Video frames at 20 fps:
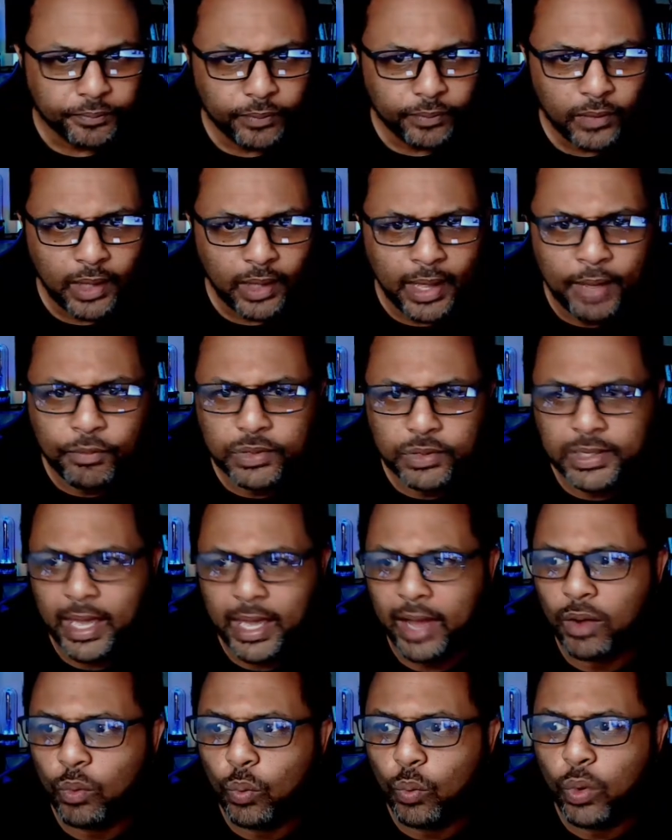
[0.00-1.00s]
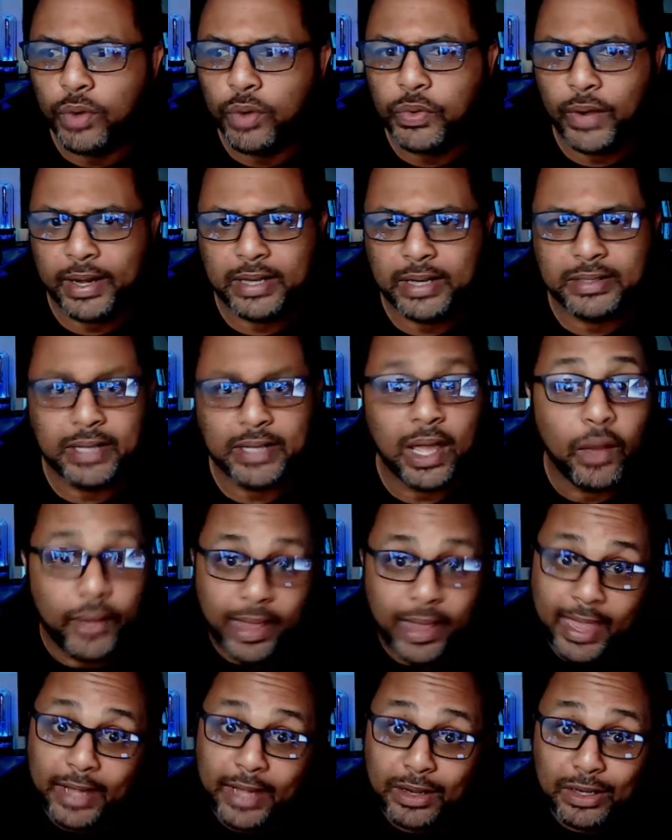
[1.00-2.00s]
and was kind of wondering at the tail
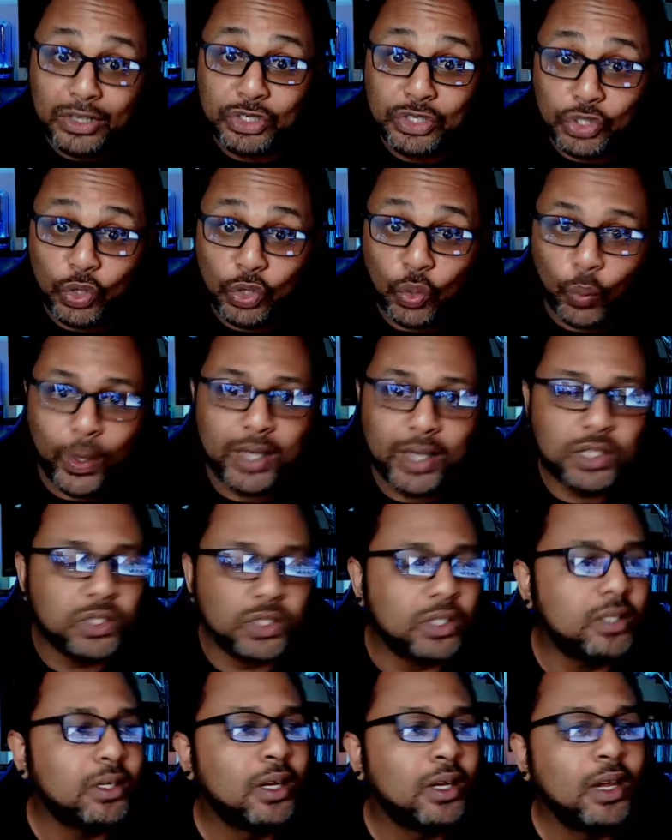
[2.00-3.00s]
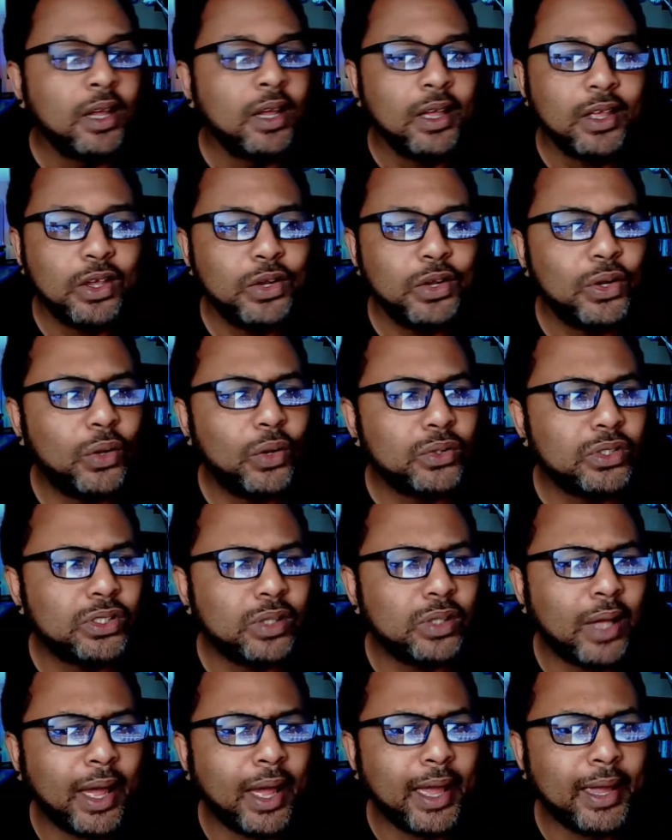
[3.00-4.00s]
end of the generation, just
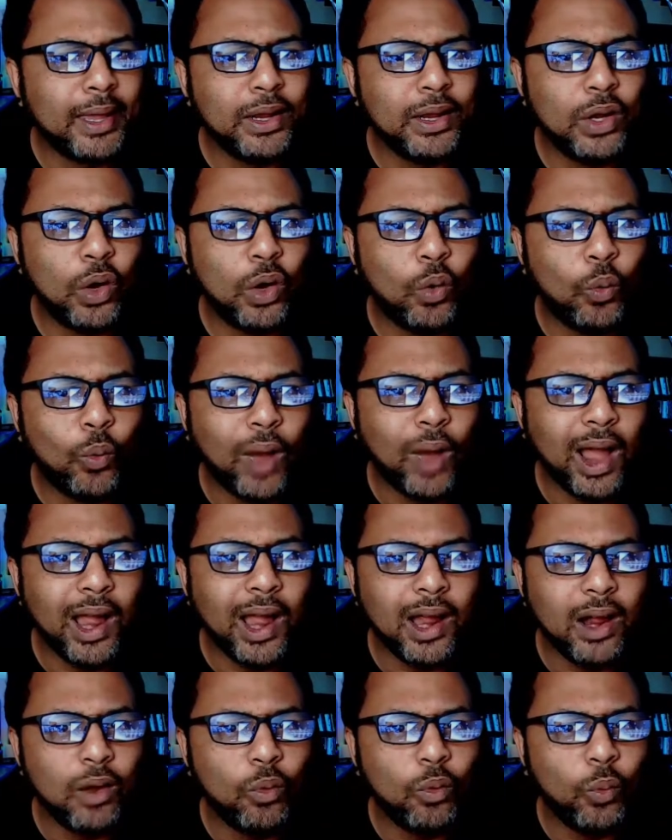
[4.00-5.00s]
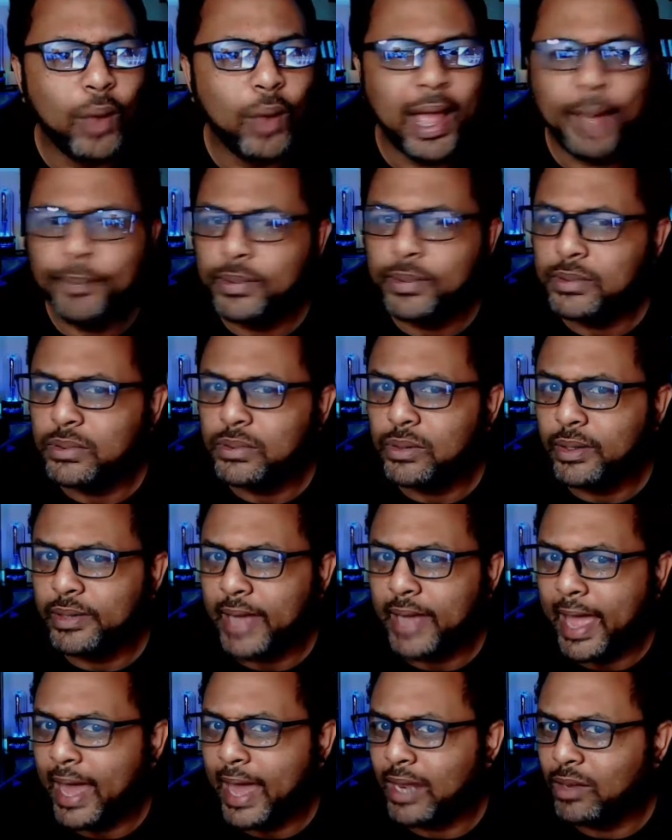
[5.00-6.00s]
like, what happened to the
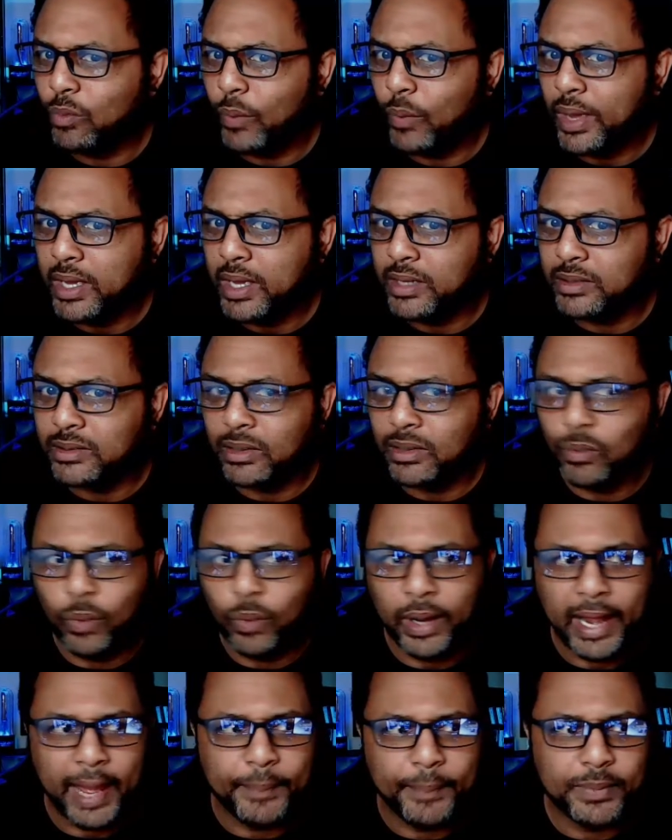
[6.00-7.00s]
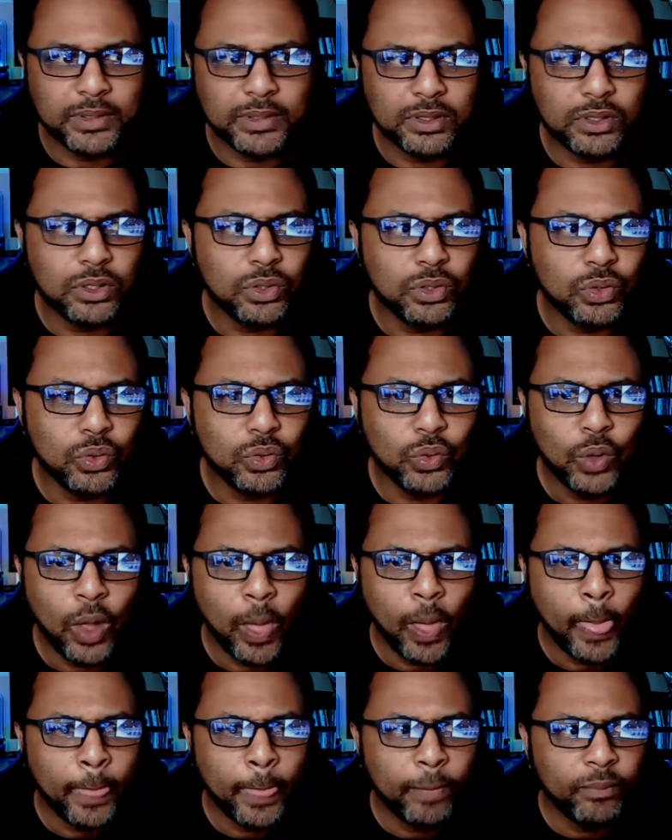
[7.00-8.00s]
Alan Waits and what happened to
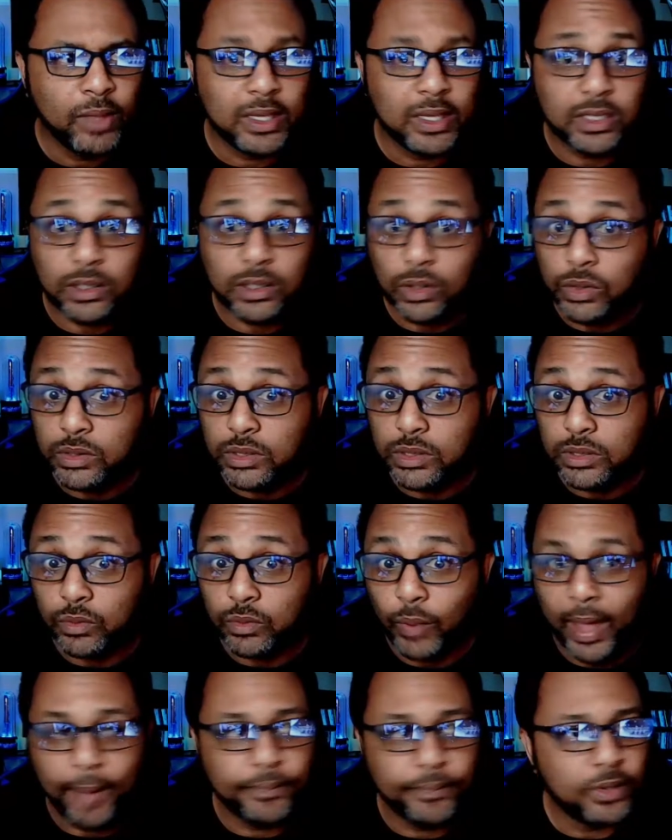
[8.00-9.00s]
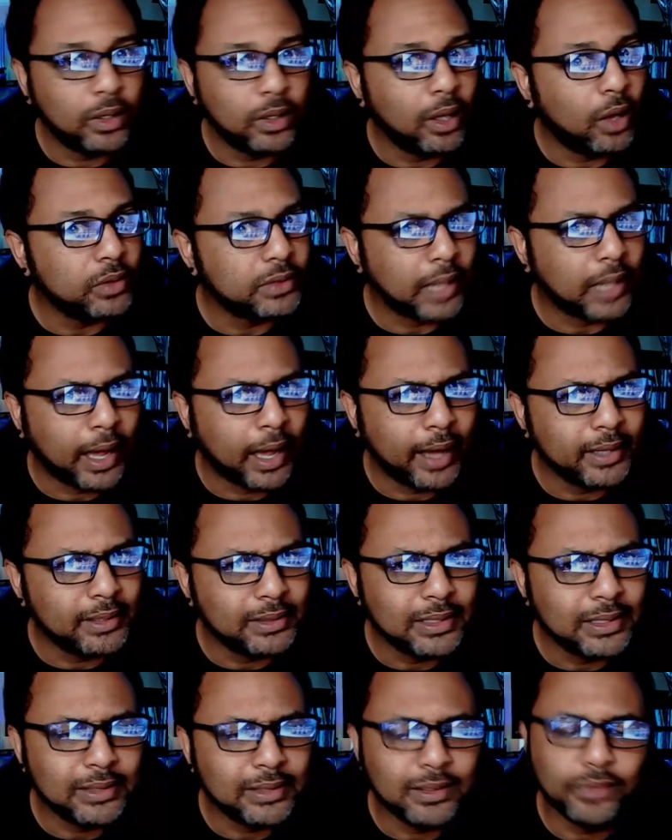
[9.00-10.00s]
the exclusive? What happened to Lost
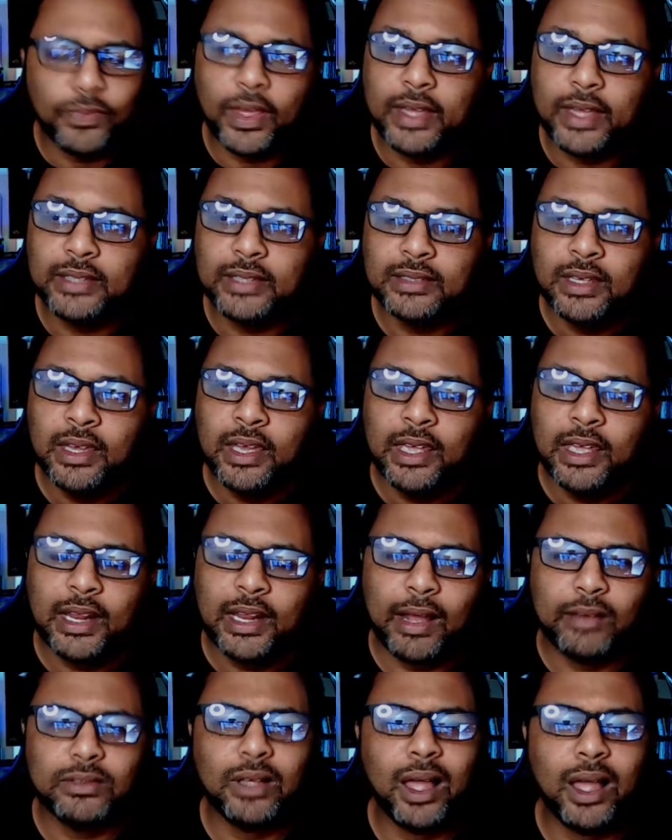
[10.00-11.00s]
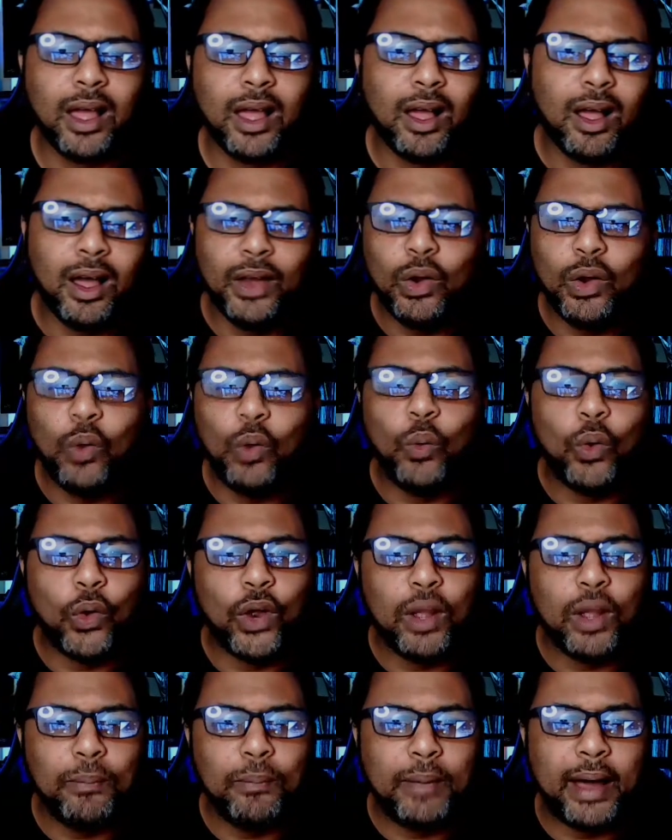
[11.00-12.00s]
Odysseys and things? And I was like, don't worry
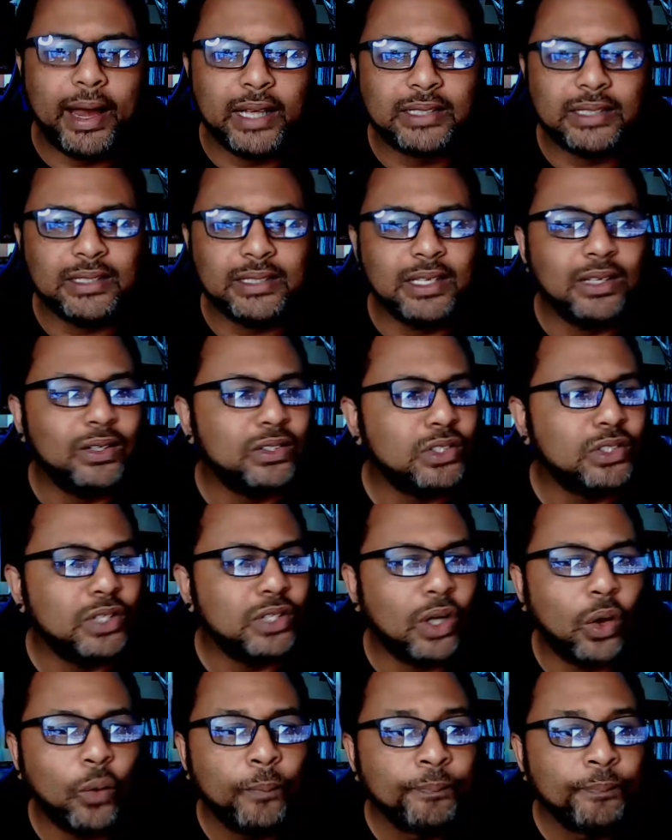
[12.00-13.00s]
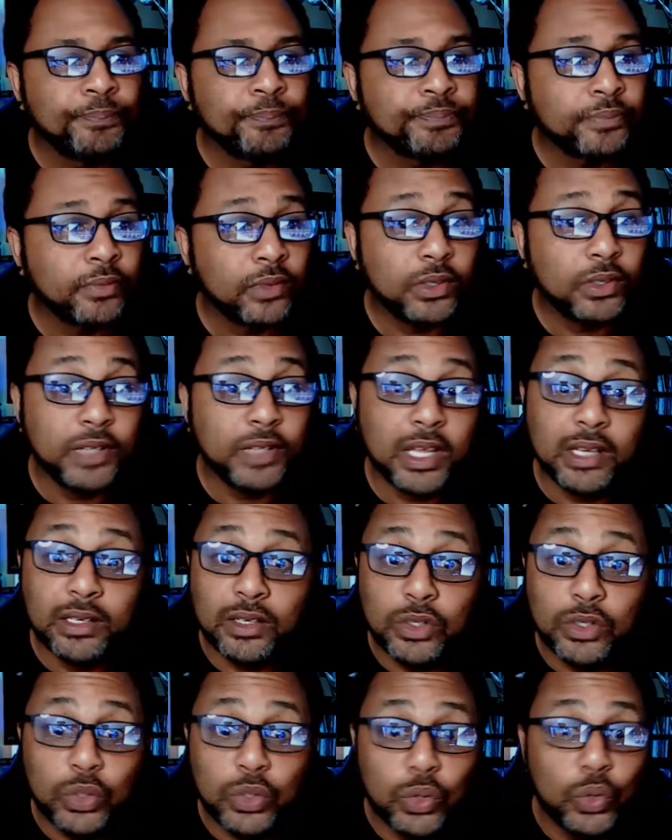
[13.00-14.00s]
about it still, because the
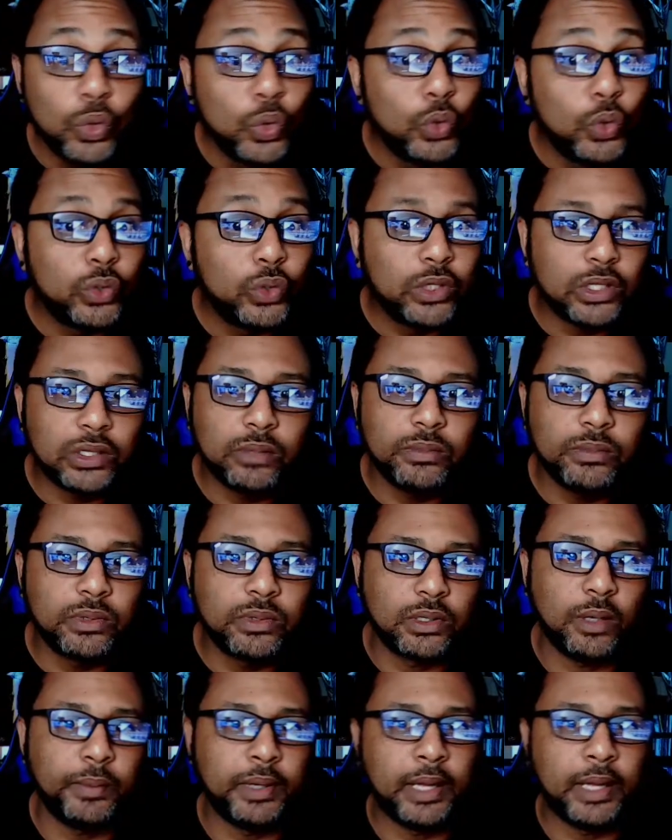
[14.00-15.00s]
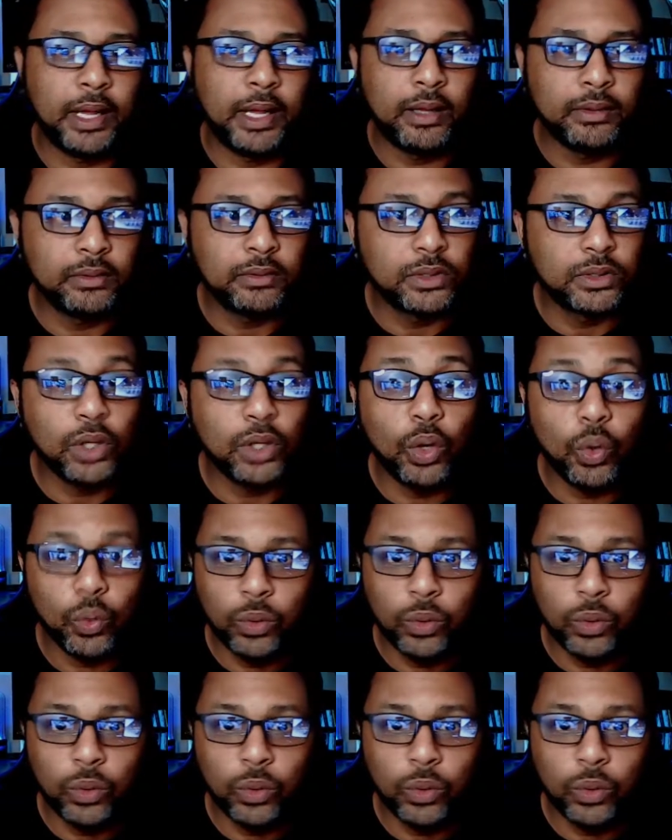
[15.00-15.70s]
new system's coming out. So,